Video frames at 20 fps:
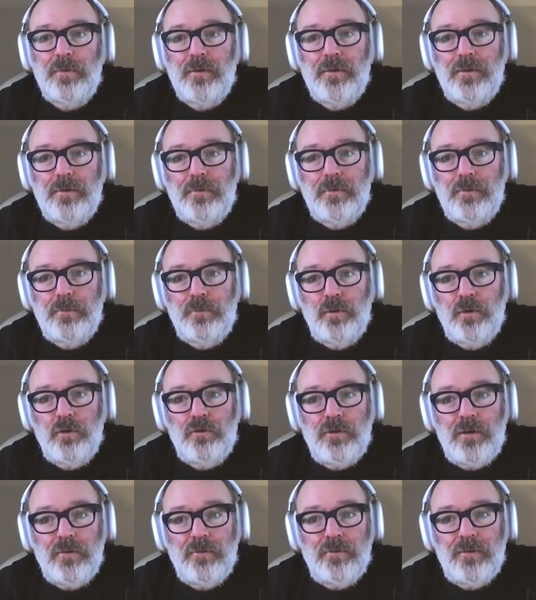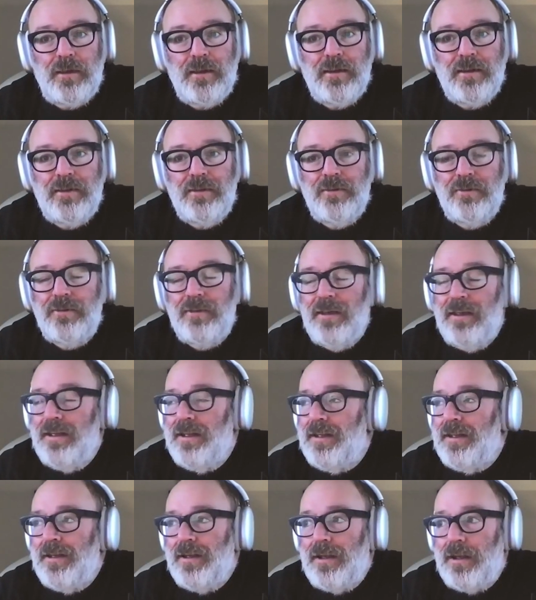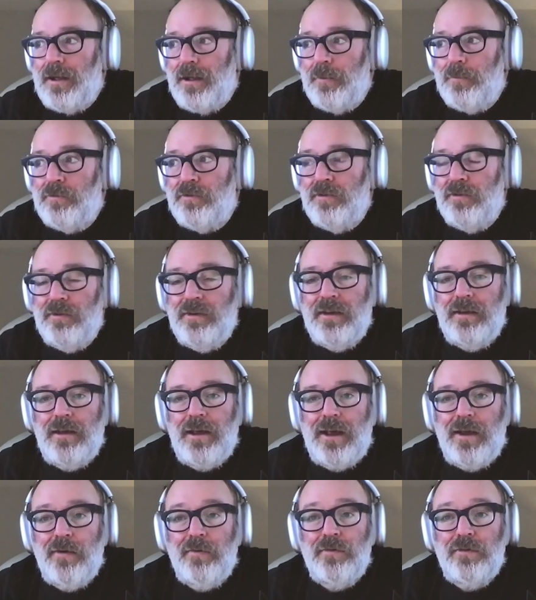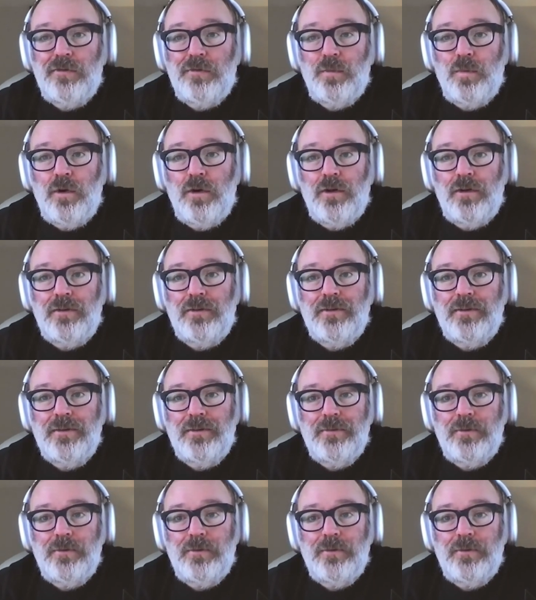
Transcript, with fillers: but the, the book trailer for that is absolutely out of this world.